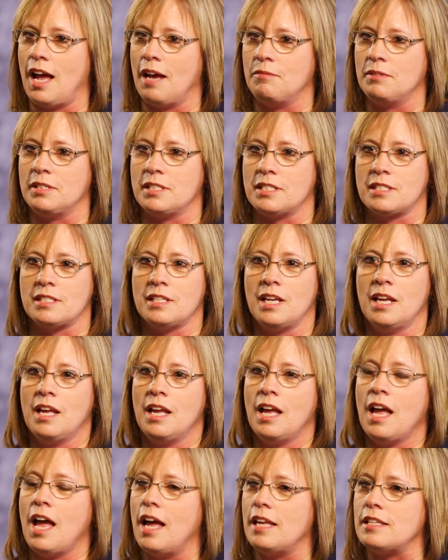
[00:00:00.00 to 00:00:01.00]
I was
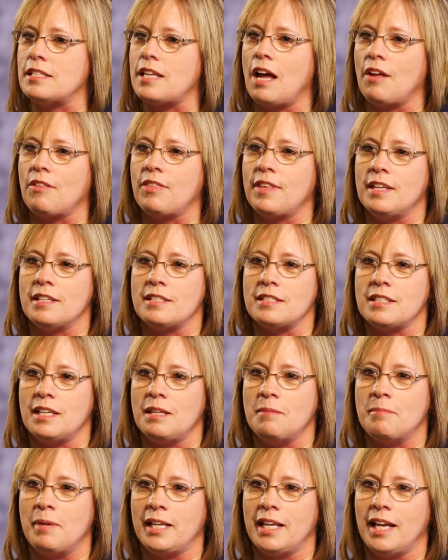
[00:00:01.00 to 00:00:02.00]
as healthy as
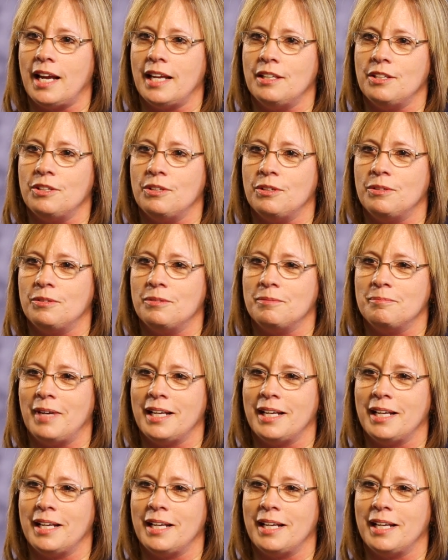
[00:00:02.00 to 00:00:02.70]
anybody I knew.